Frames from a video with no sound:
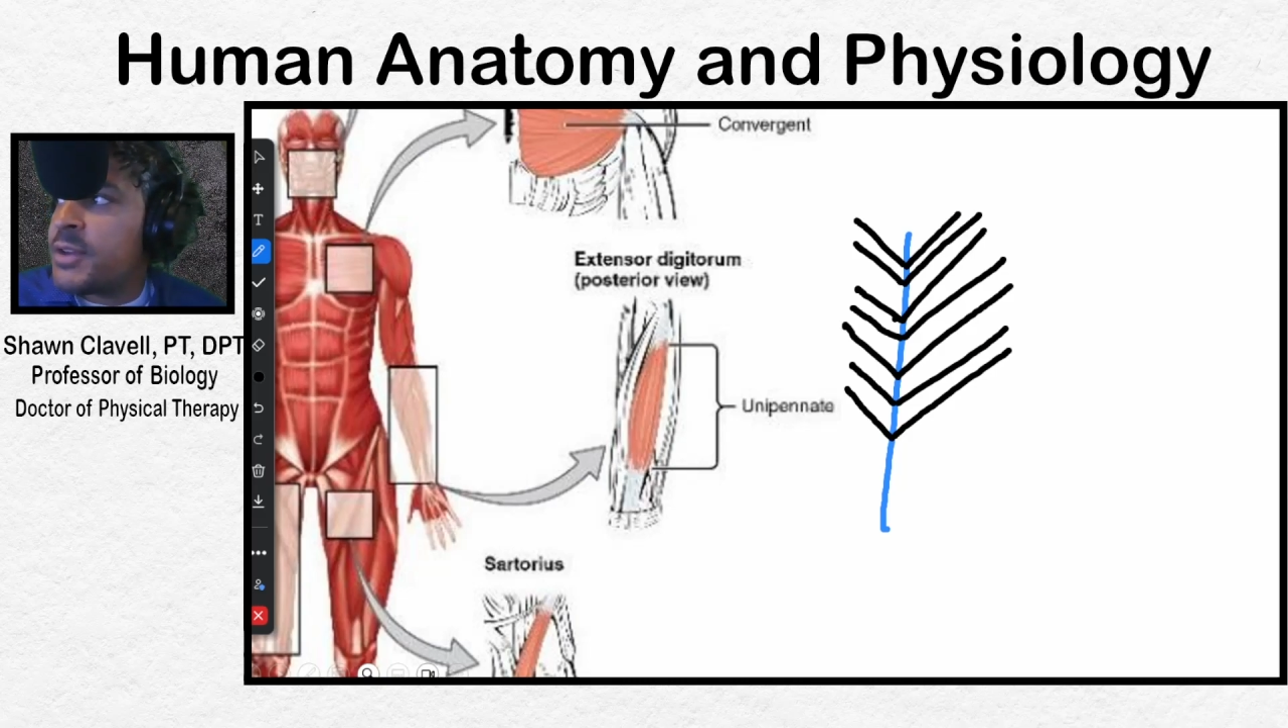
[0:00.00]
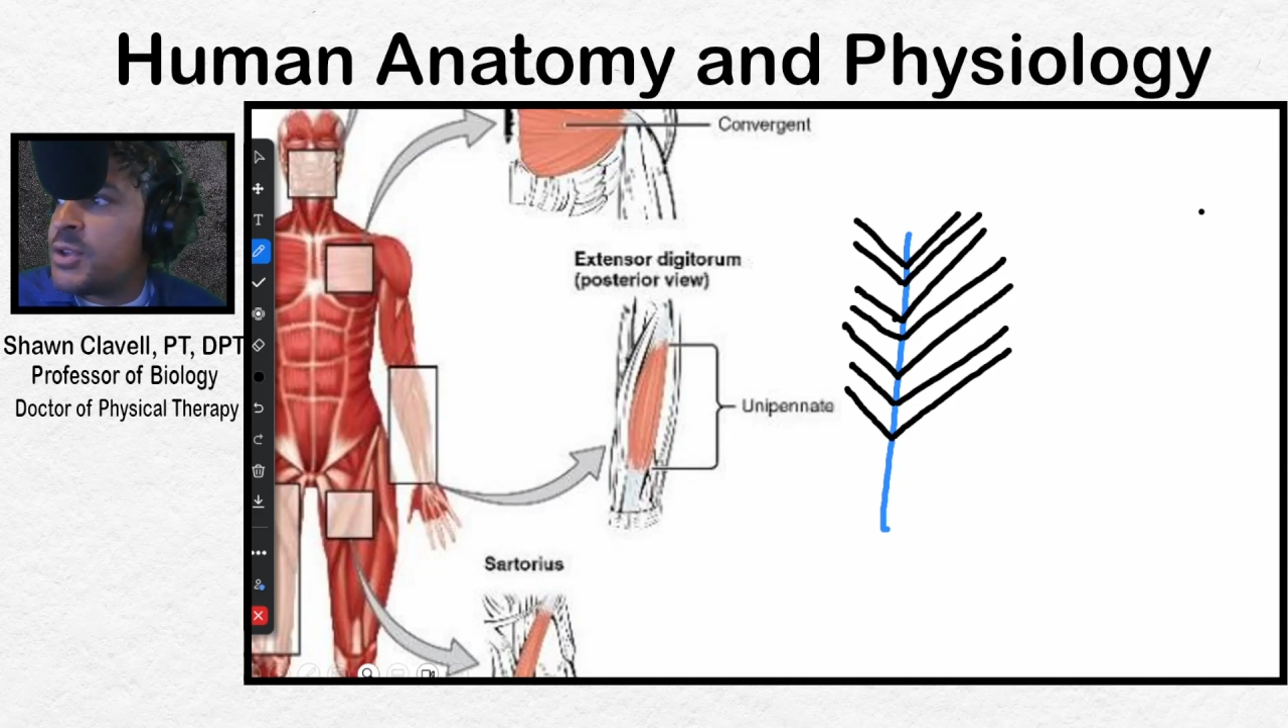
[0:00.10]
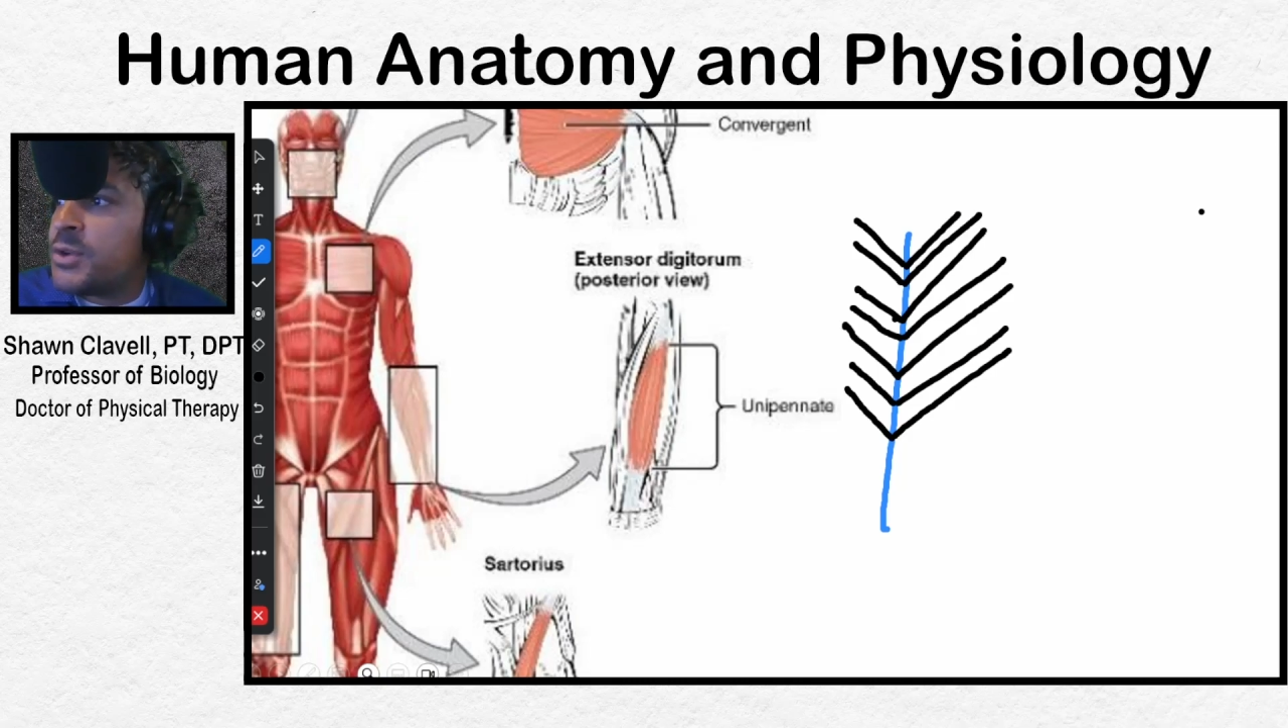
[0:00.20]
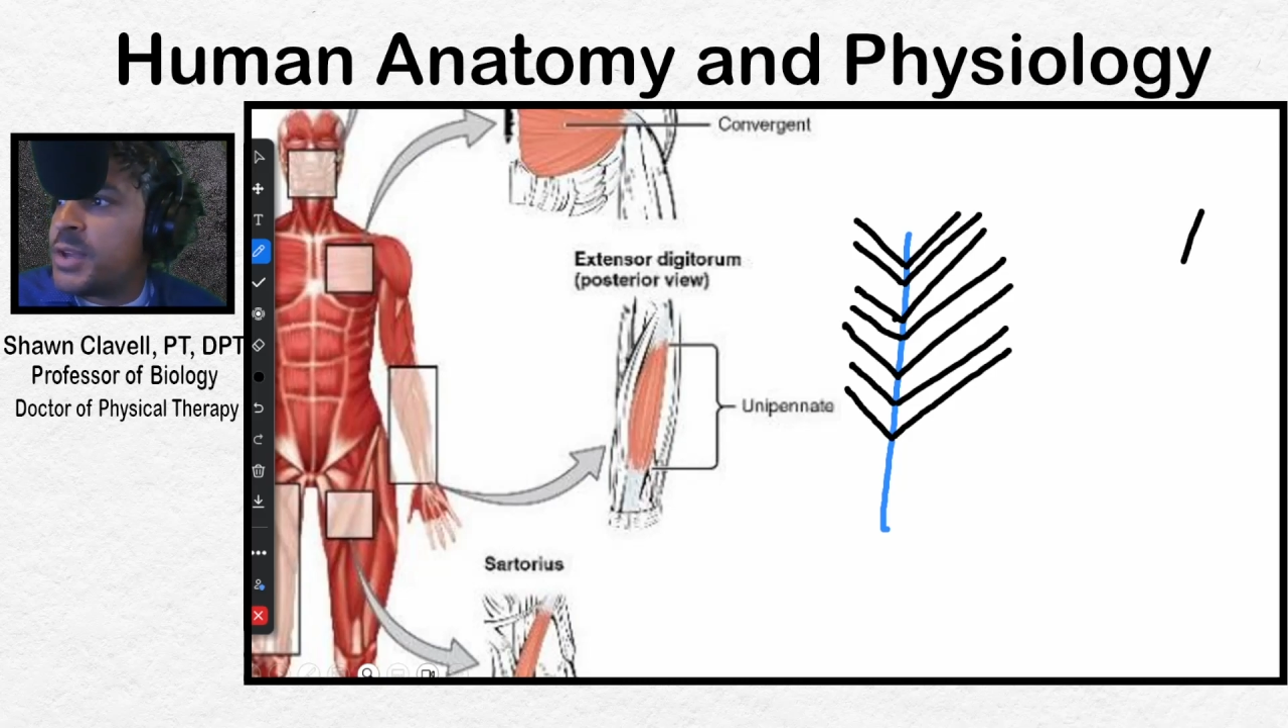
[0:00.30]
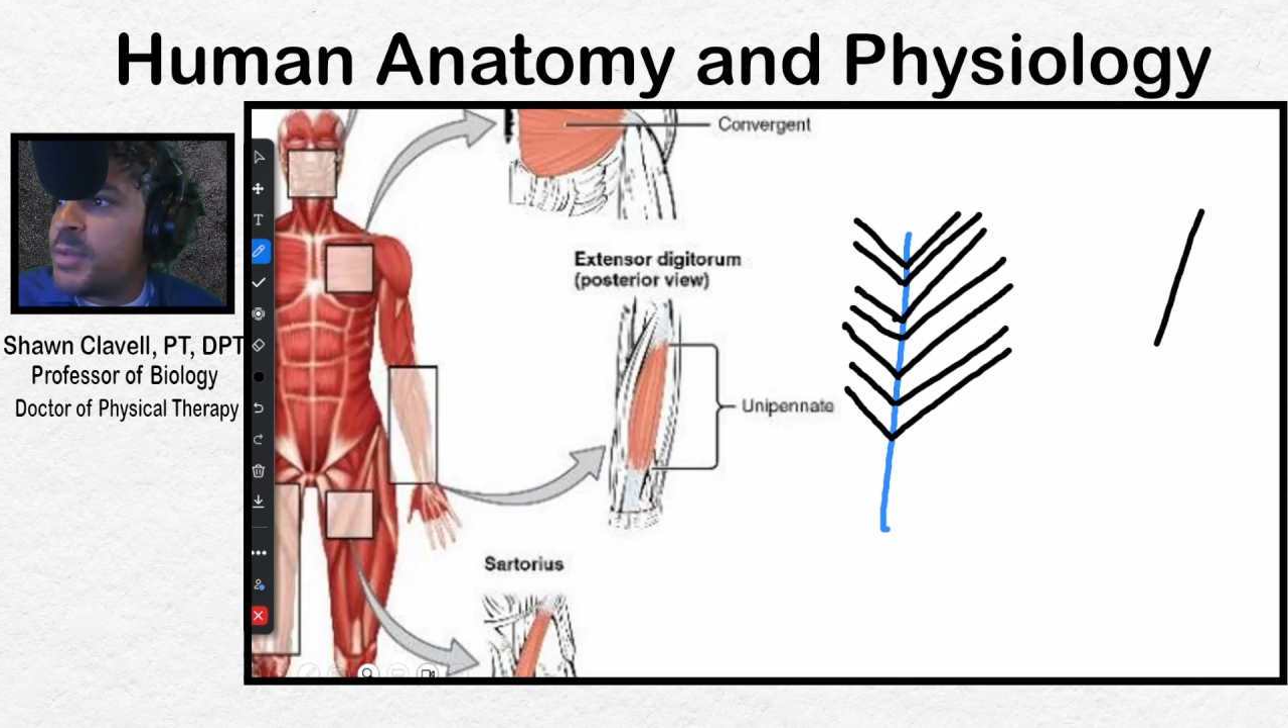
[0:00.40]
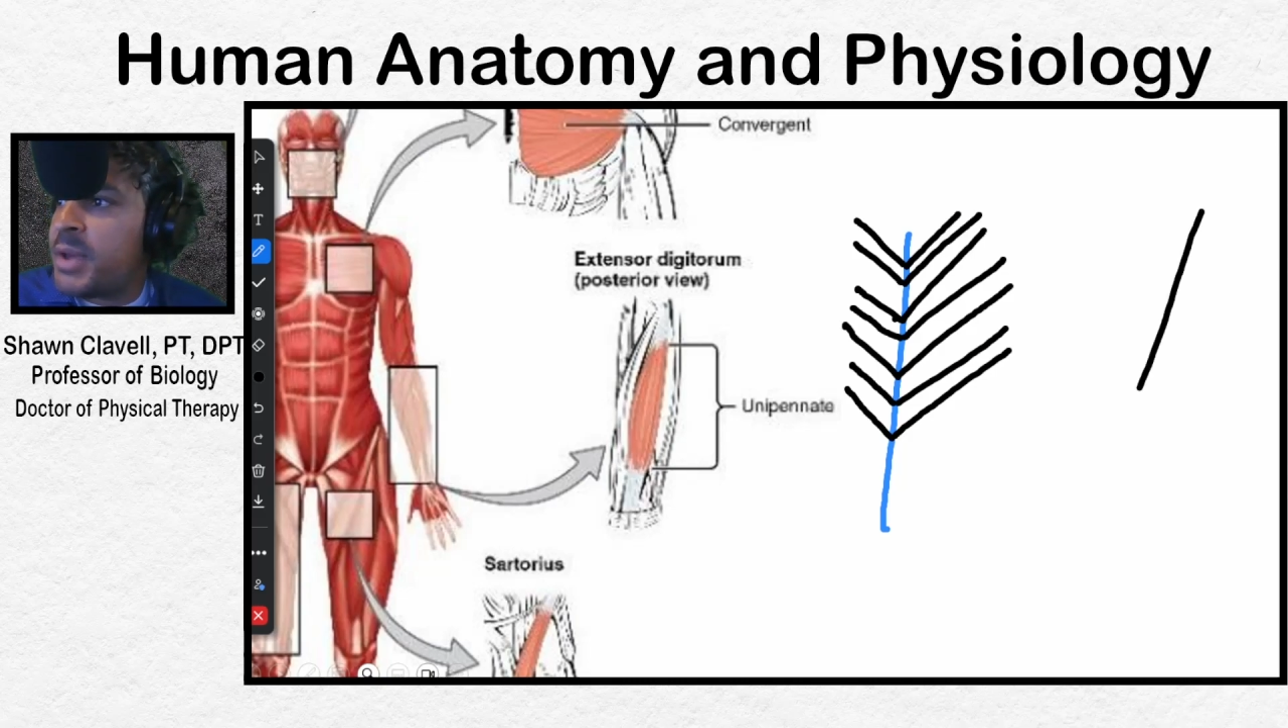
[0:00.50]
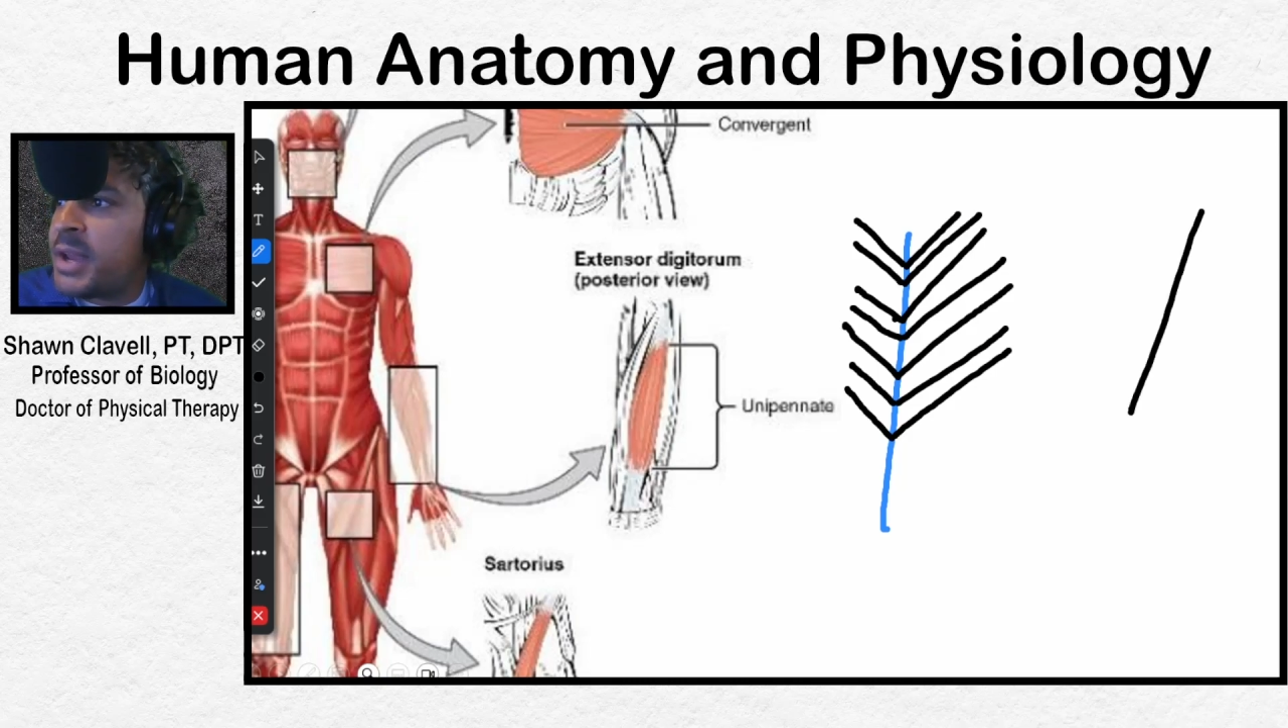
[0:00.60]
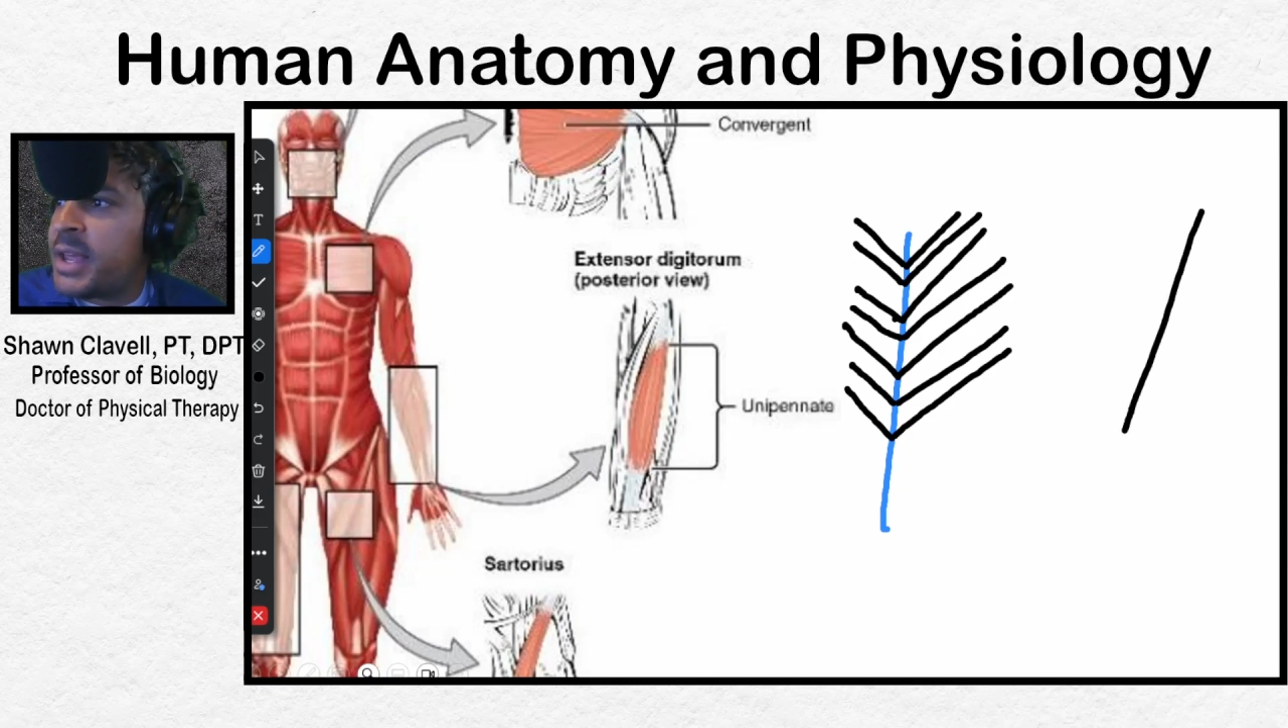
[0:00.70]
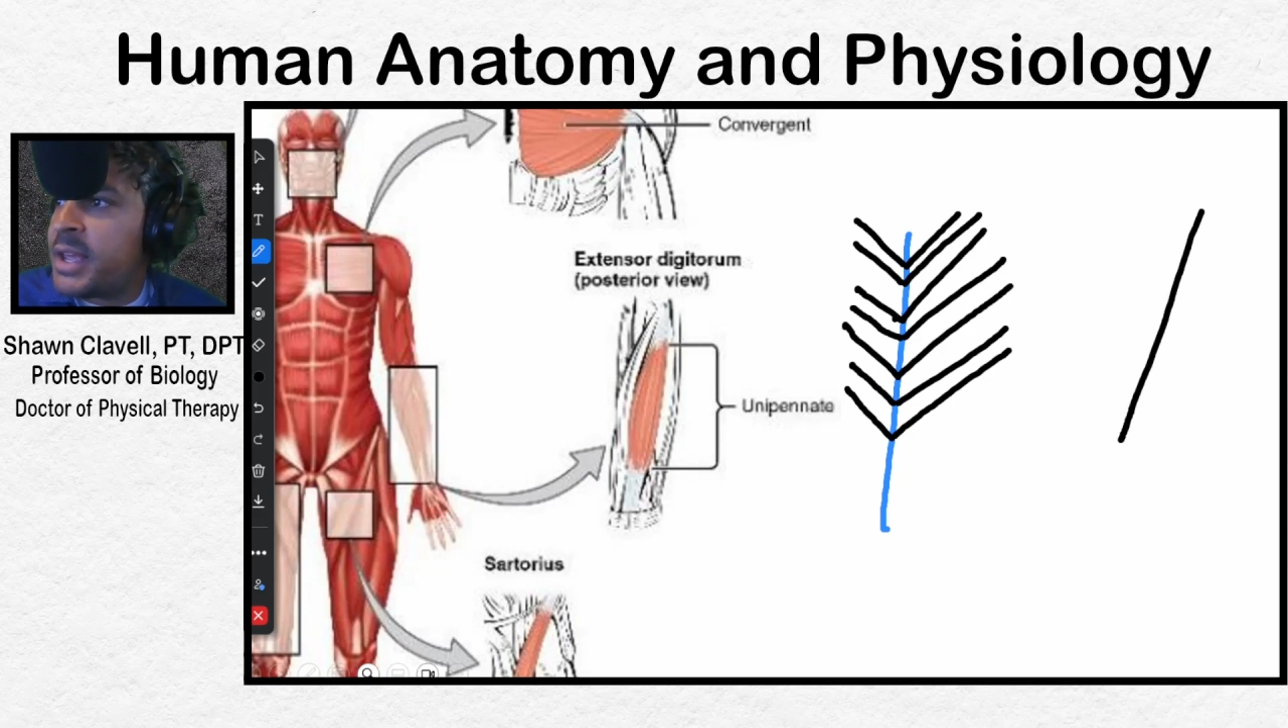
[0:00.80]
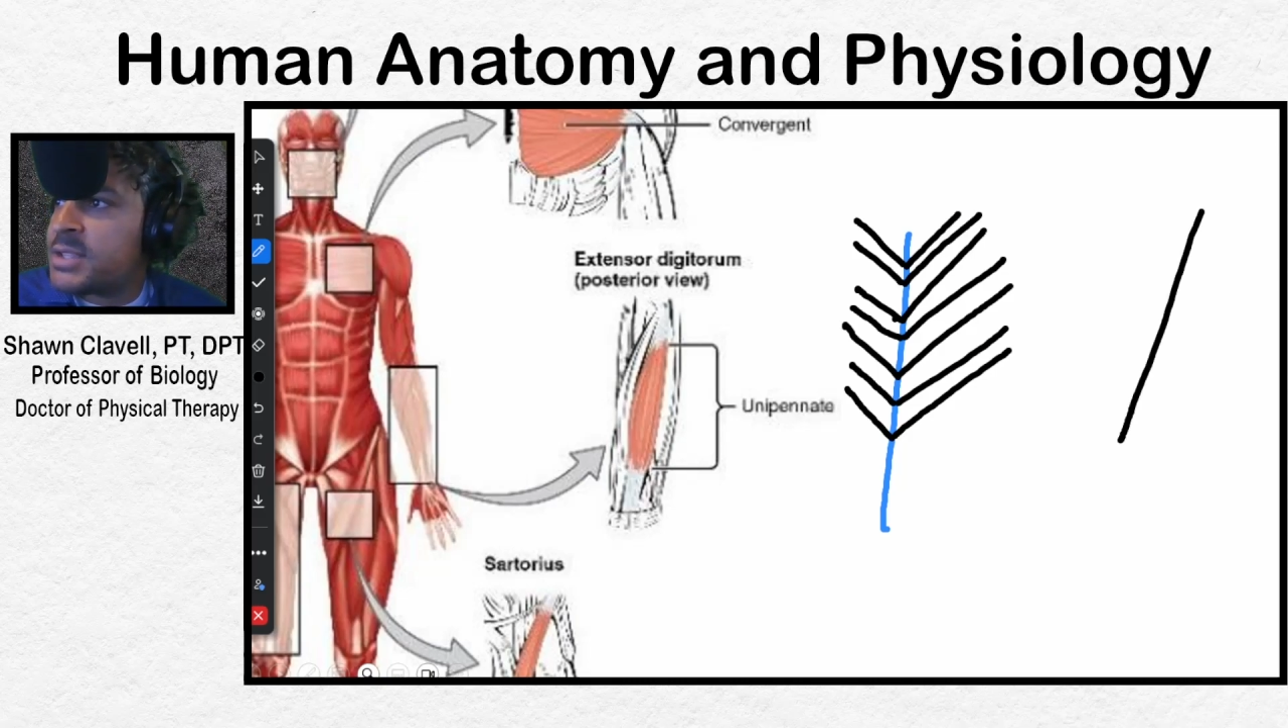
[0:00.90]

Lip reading: unipennate.